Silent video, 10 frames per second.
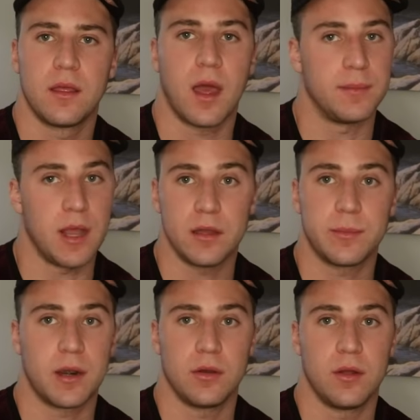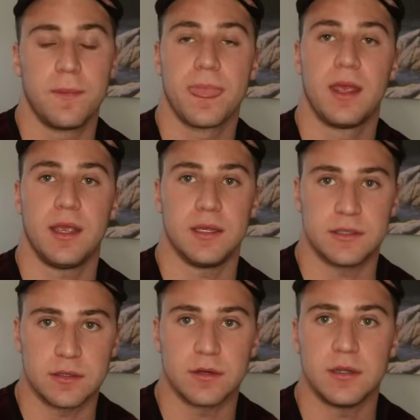I'm telling you, bro,
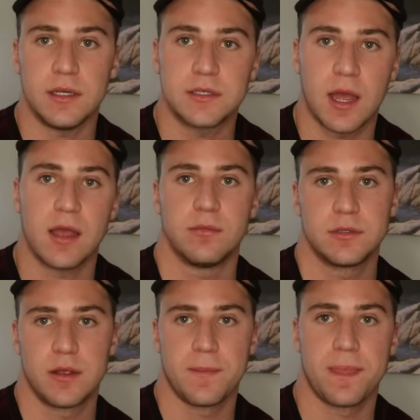it's during these times.